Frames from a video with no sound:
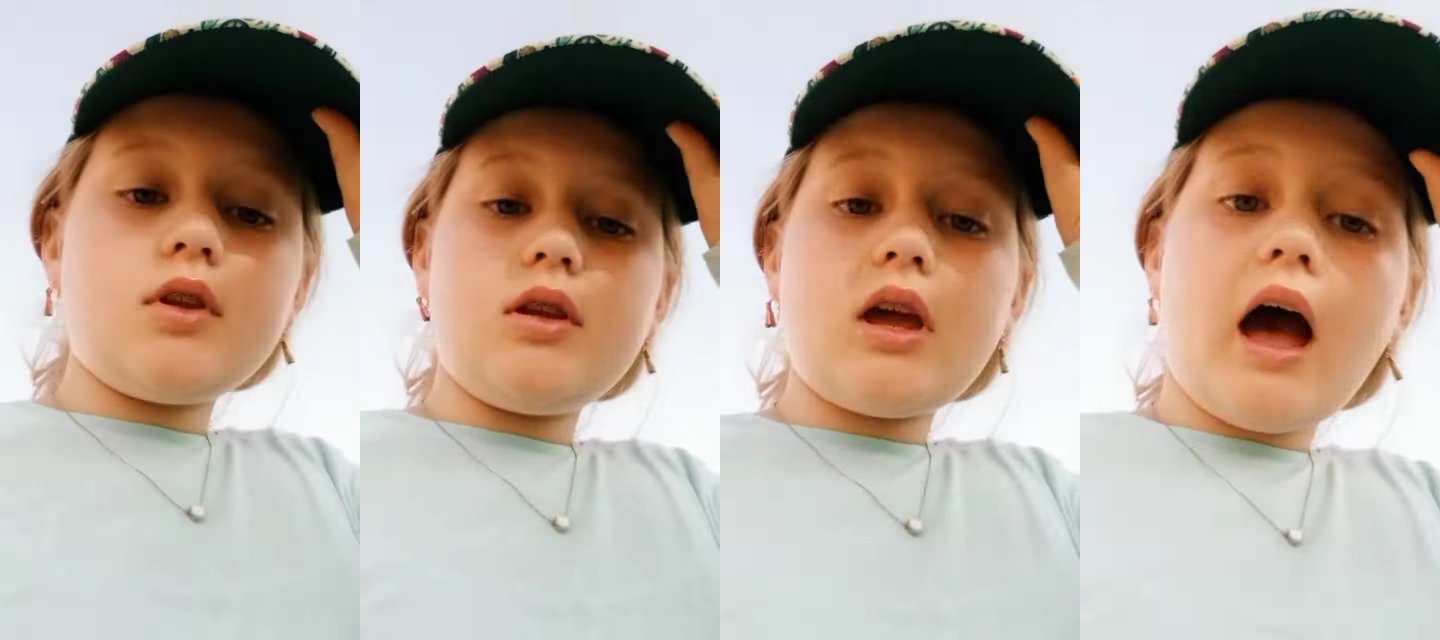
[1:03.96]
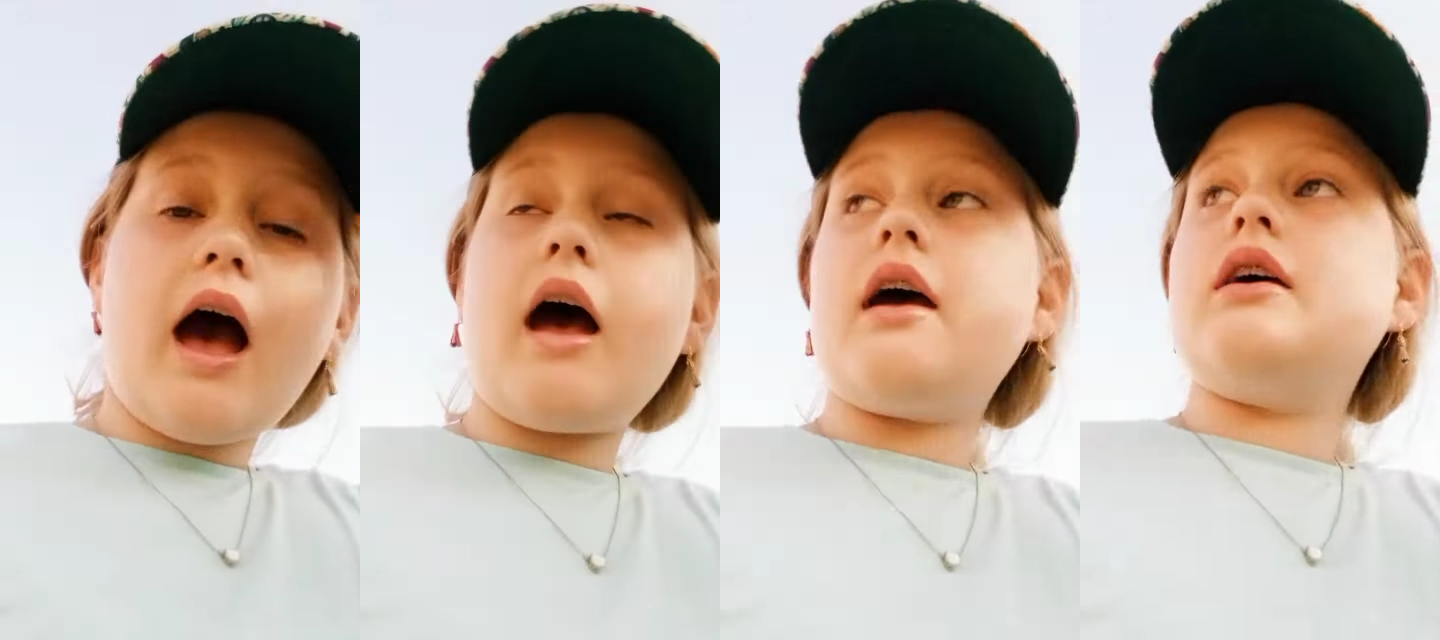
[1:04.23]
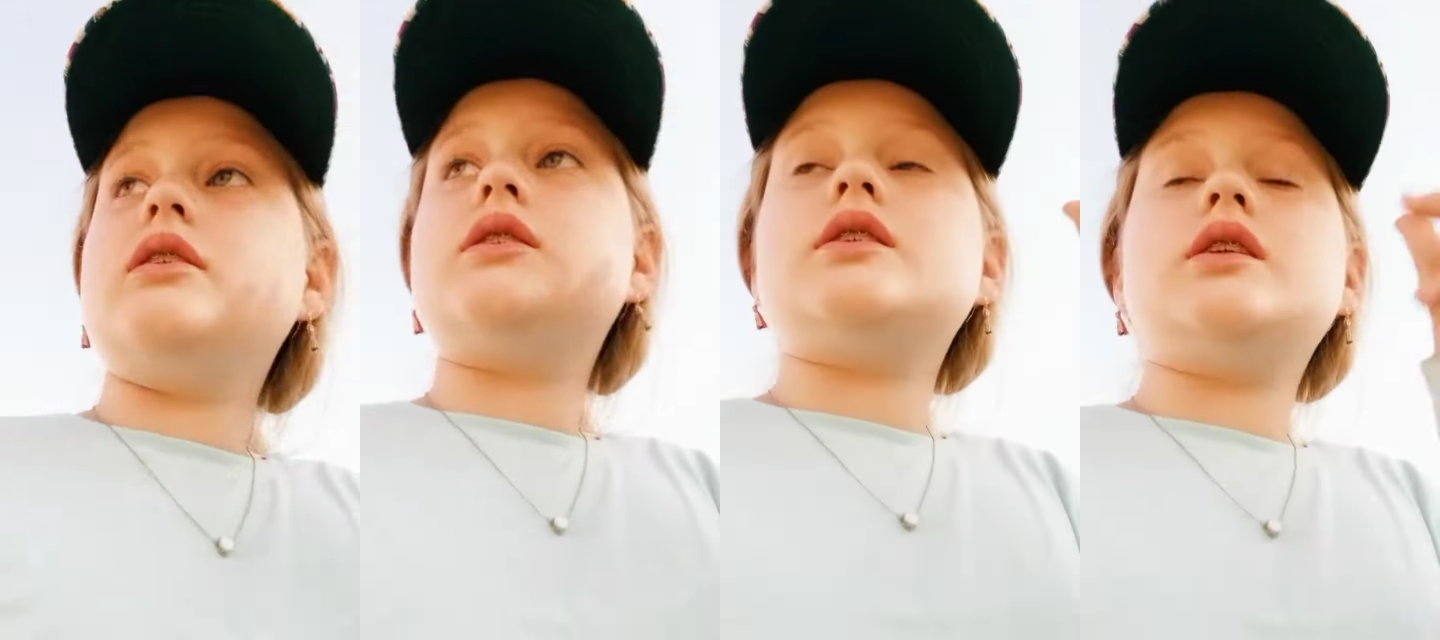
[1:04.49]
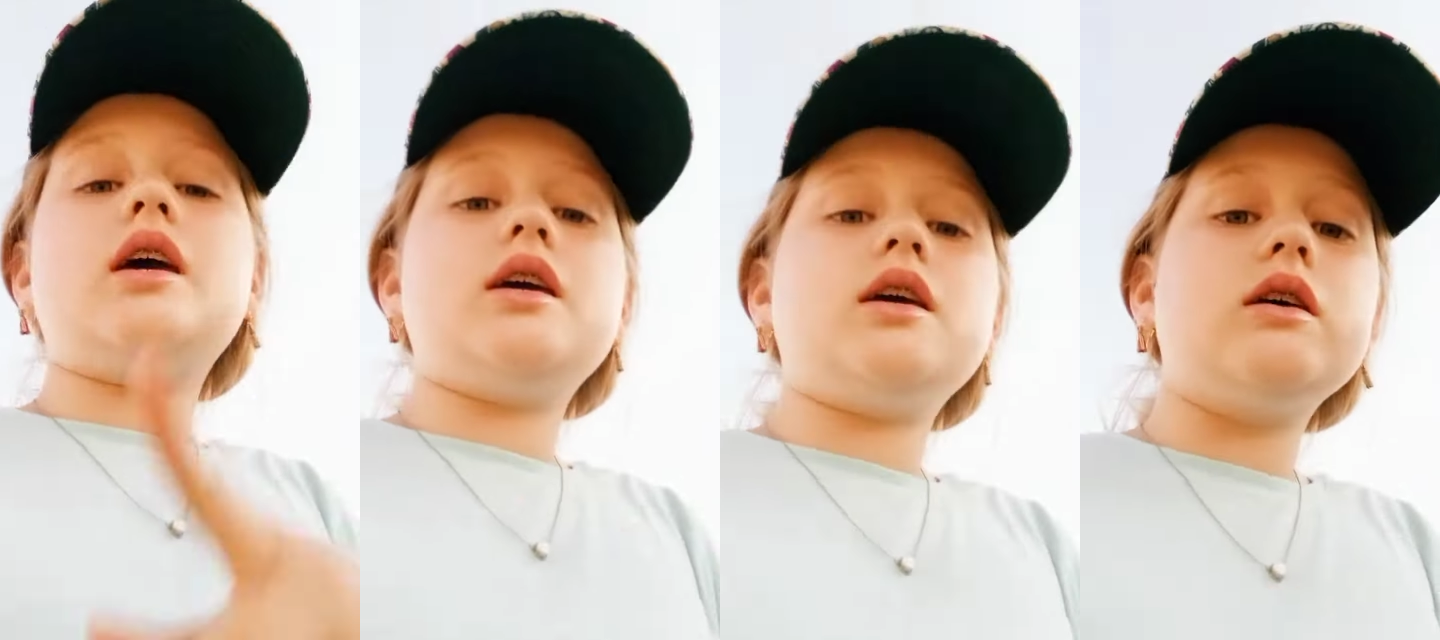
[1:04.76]
yeah. And
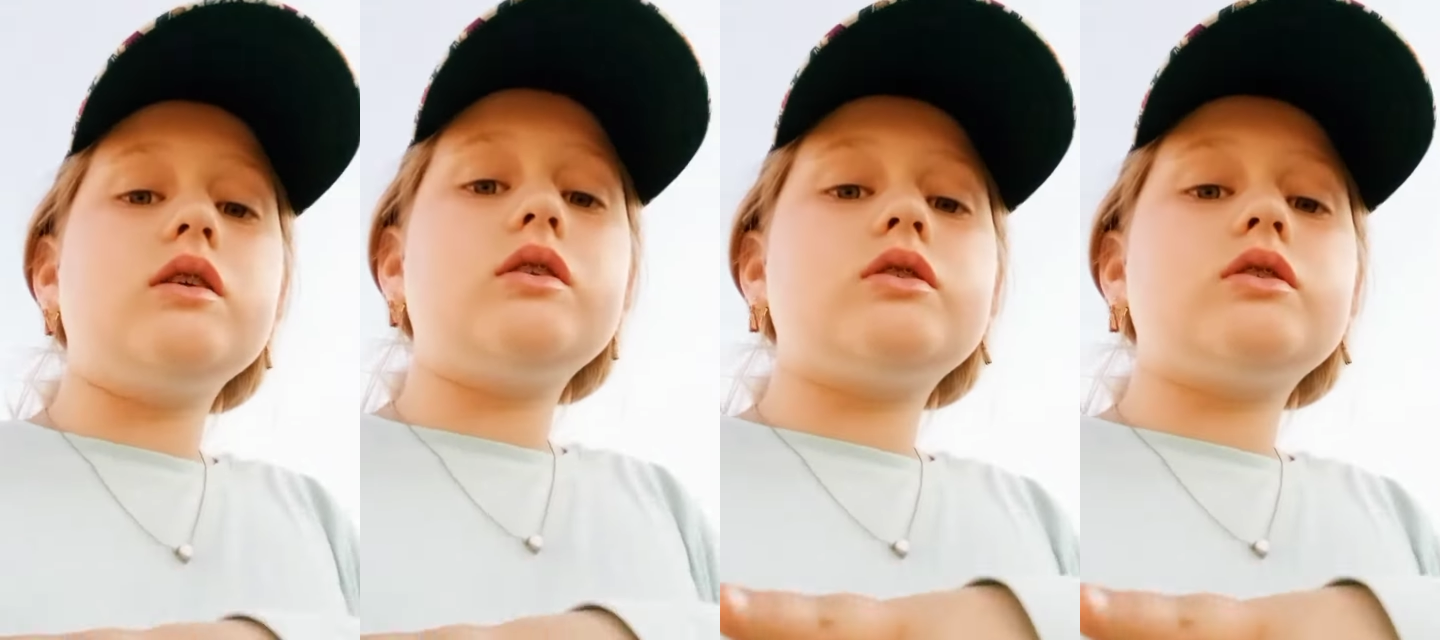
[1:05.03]
today is